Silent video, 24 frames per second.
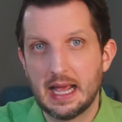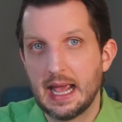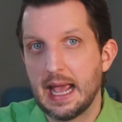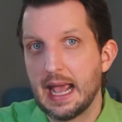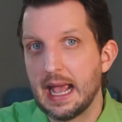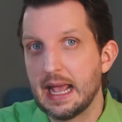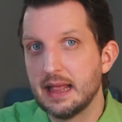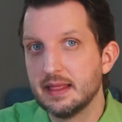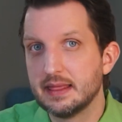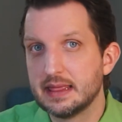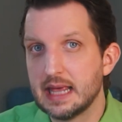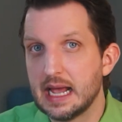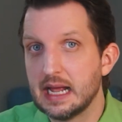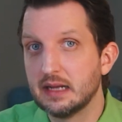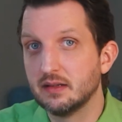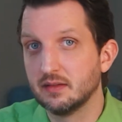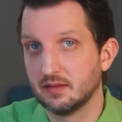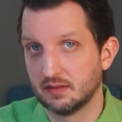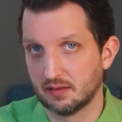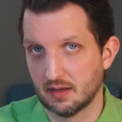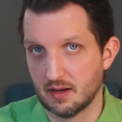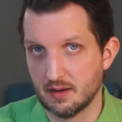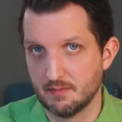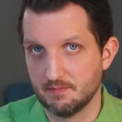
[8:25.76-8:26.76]
and then
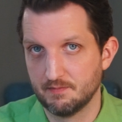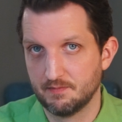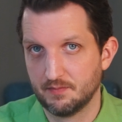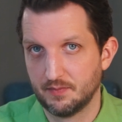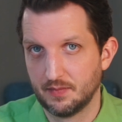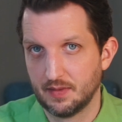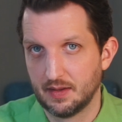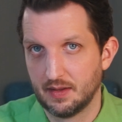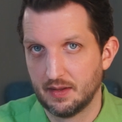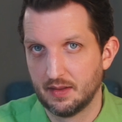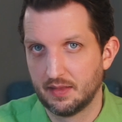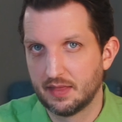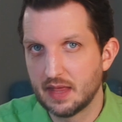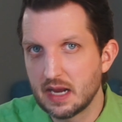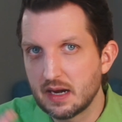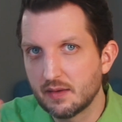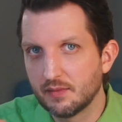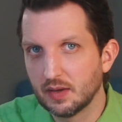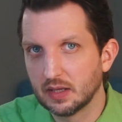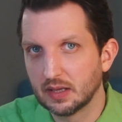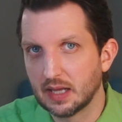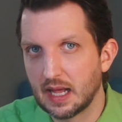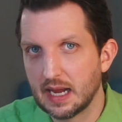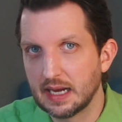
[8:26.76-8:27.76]
some. Think of
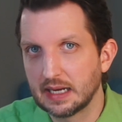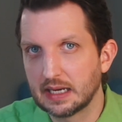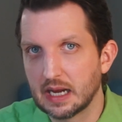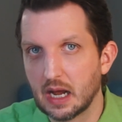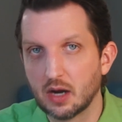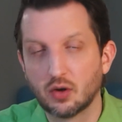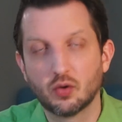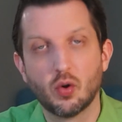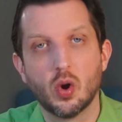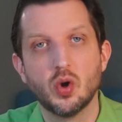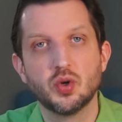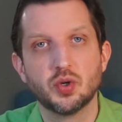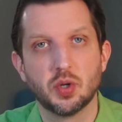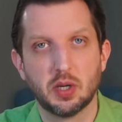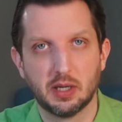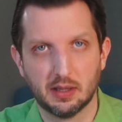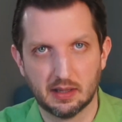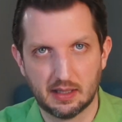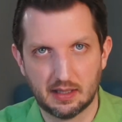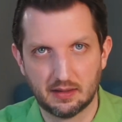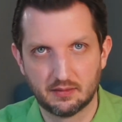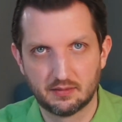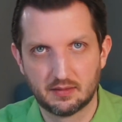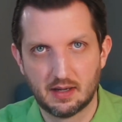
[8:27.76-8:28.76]
it like a grocery
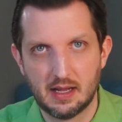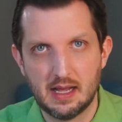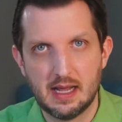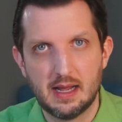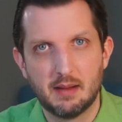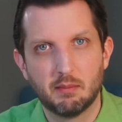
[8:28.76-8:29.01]
list.